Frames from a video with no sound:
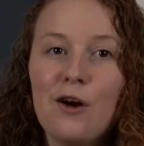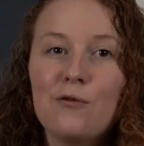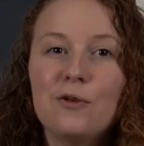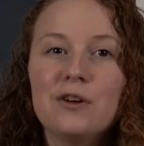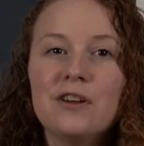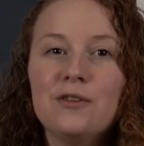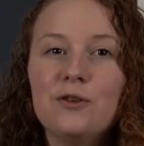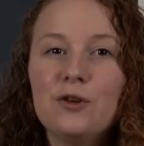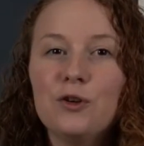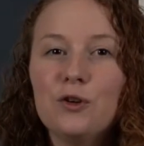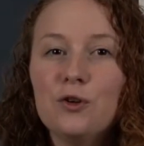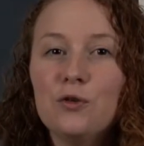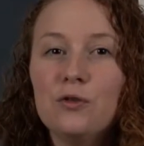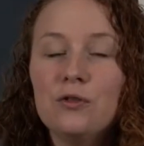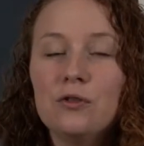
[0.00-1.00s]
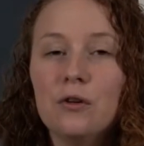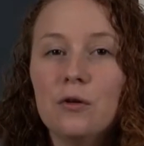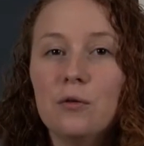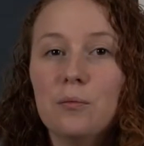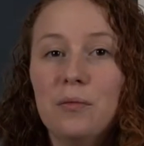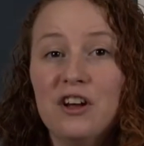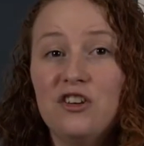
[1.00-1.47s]
For this you could use
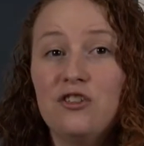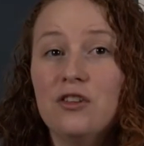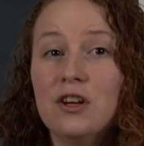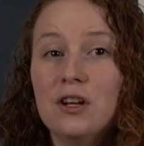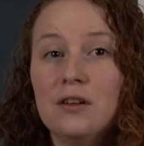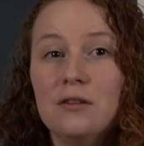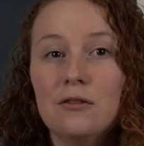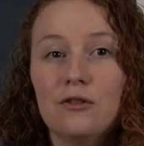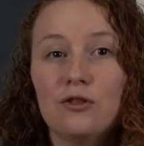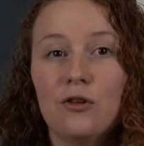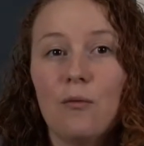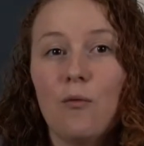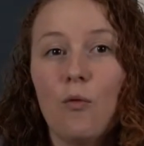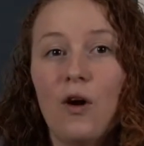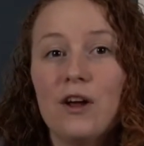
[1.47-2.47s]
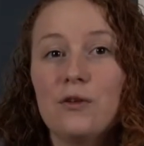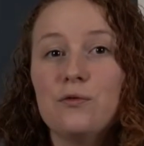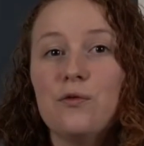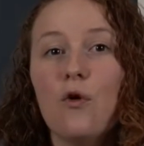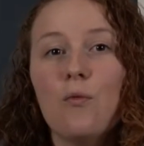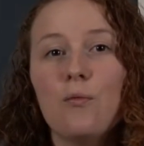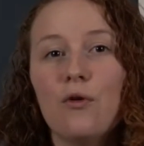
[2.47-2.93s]
a bedsheet, some white
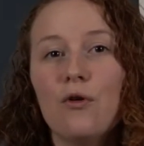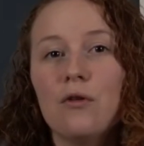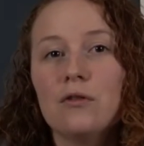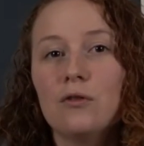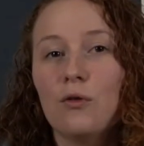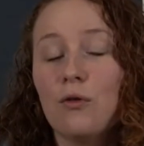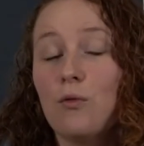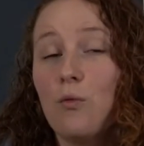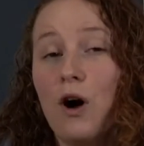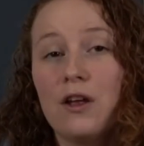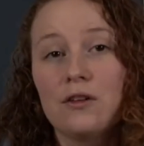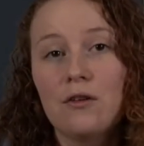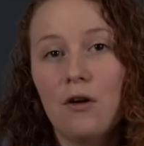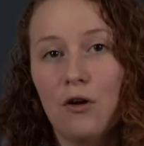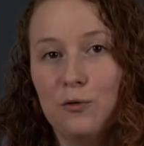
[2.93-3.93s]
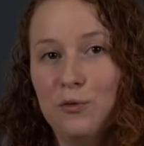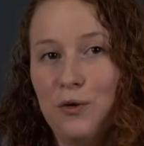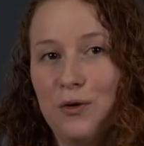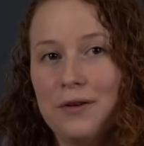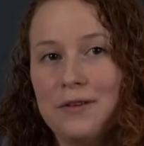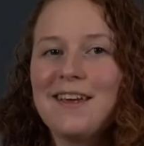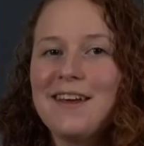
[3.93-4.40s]
foam board or white
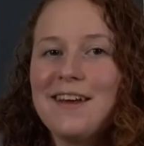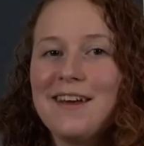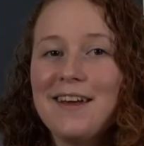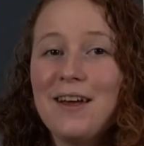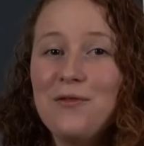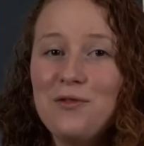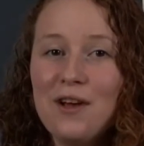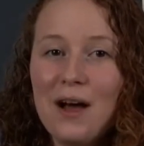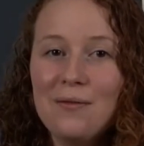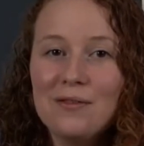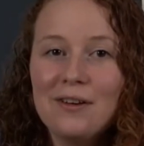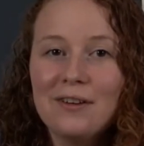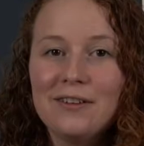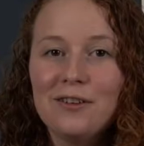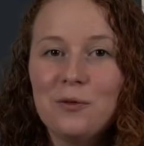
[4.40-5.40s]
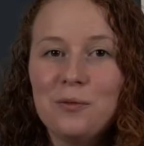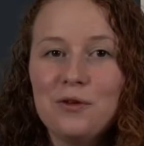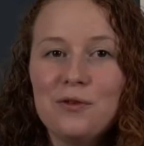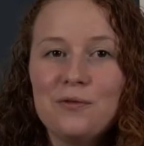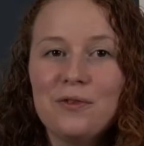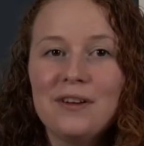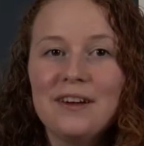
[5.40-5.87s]
cardboard. If you haven't got this
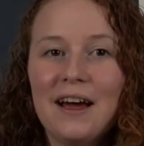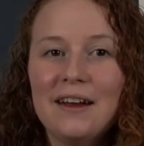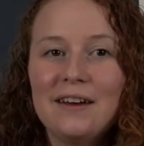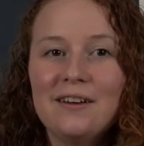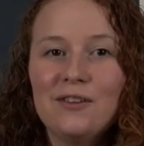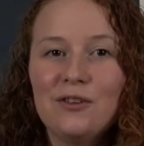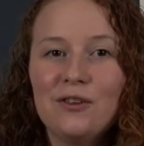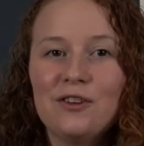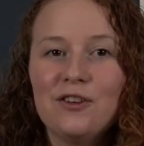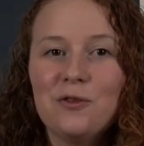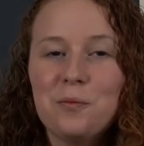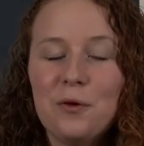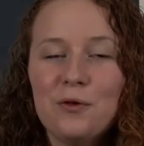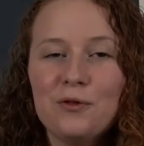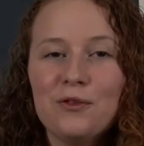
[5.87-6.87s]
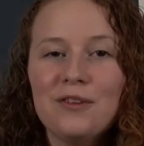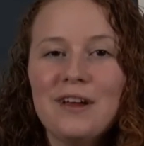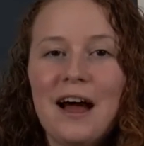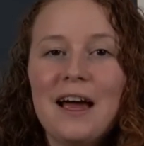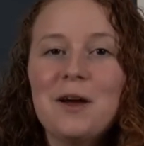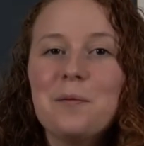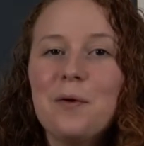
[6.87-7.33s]
beautiful lighting to your disposal,
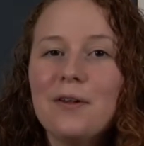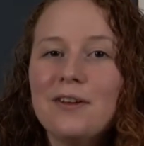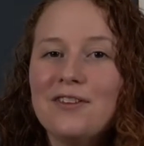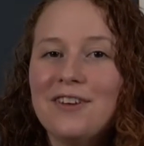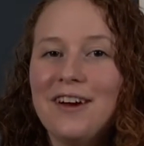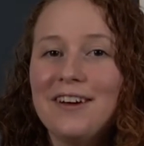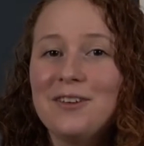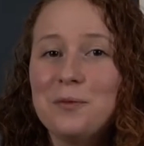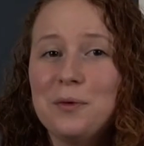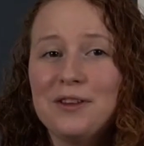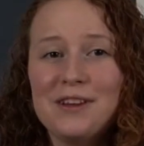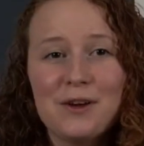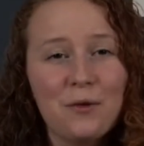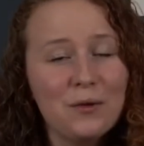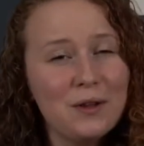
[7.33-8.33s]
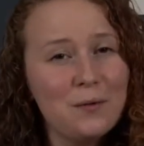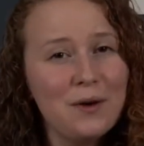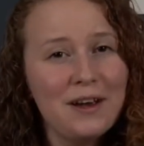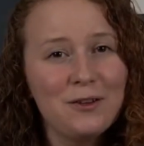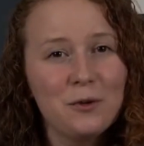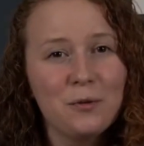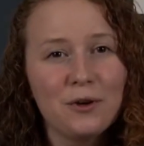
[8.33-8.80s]
I apologize, but the only
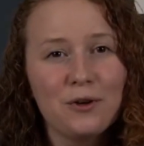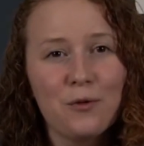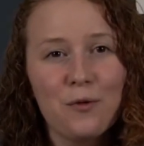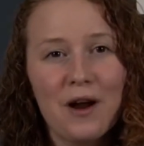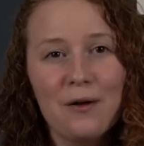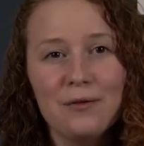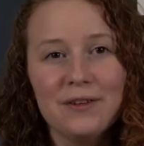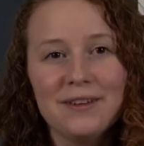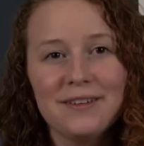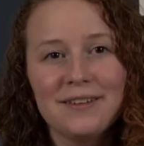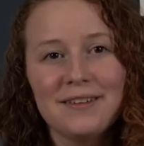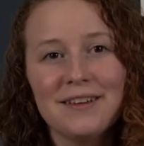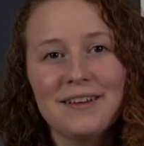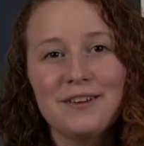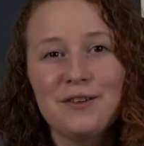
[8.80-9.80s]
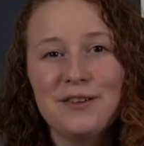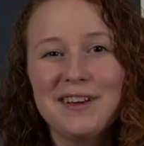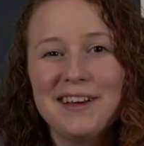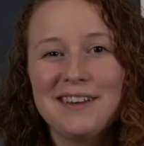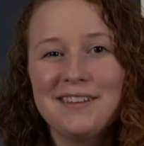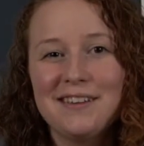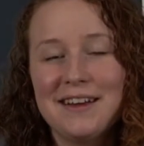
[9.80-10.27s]
way to work around this is to
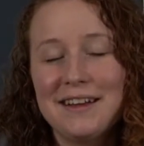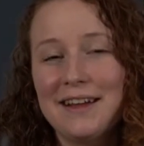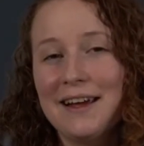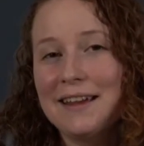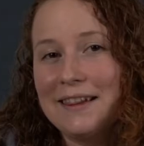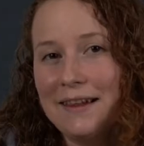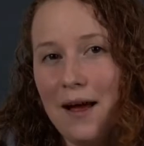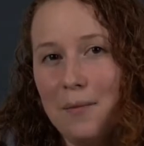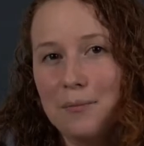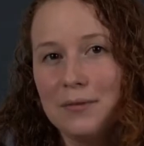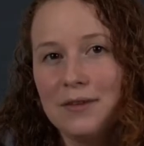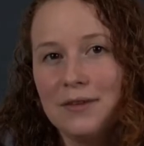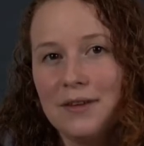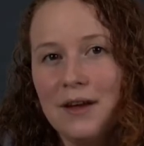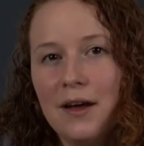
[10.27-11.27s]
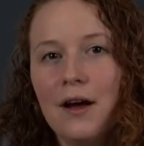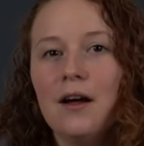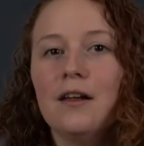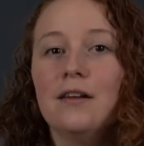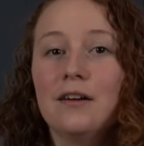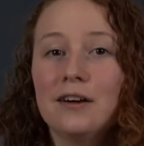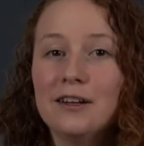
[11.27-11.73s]
get daylight lamps.
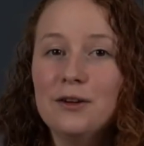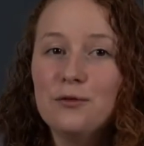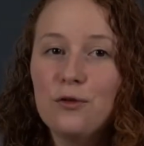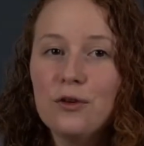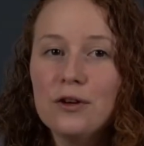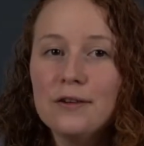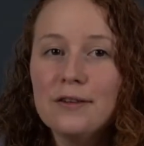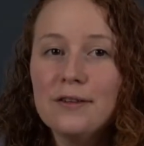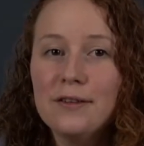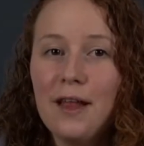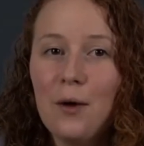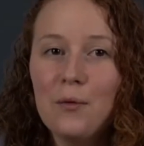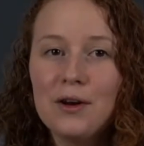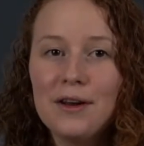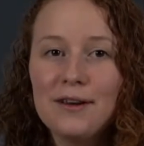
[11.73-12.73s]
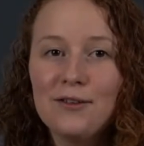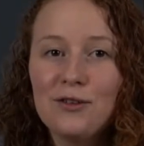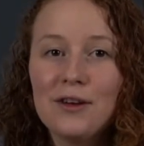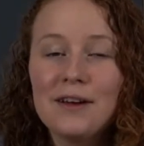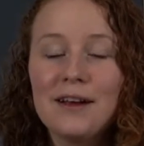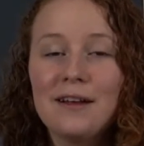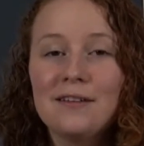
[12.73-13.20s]
Luckily for us, nowadays you
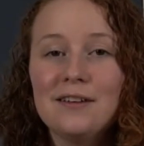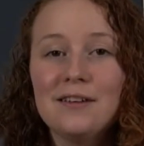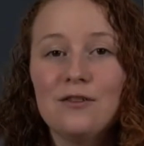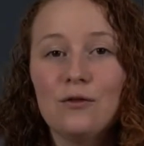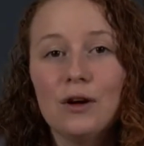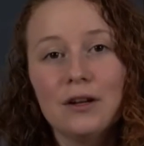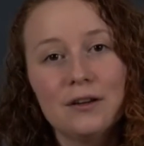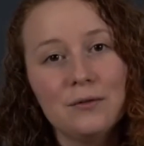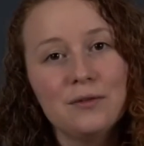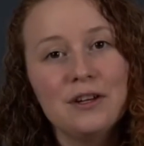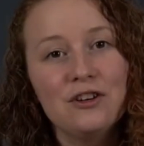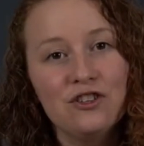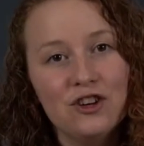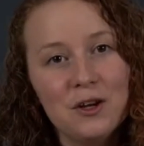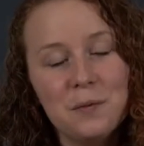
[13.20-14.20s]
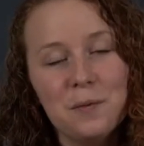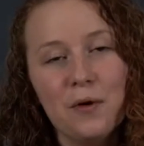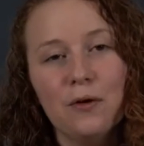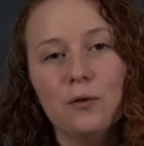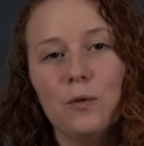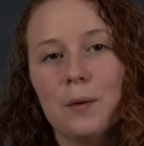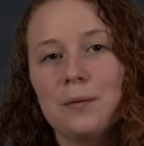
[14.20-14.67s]
can get these relatively cheap
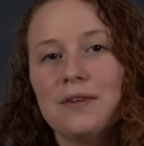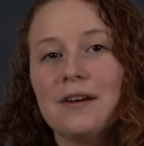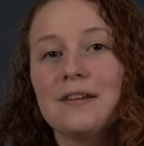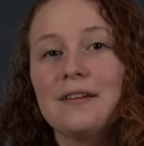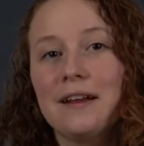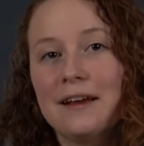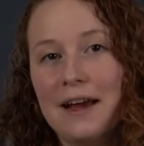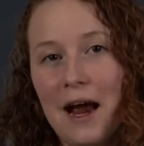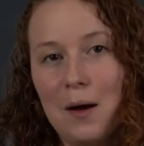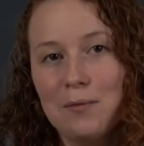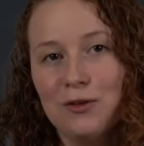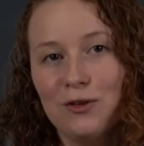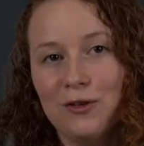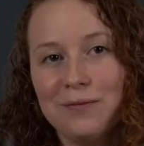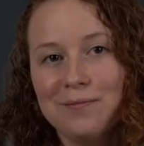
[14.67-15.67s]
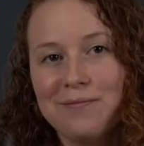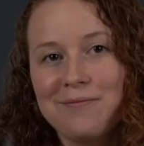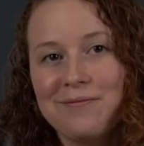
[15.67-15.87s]
on websites like Amazon.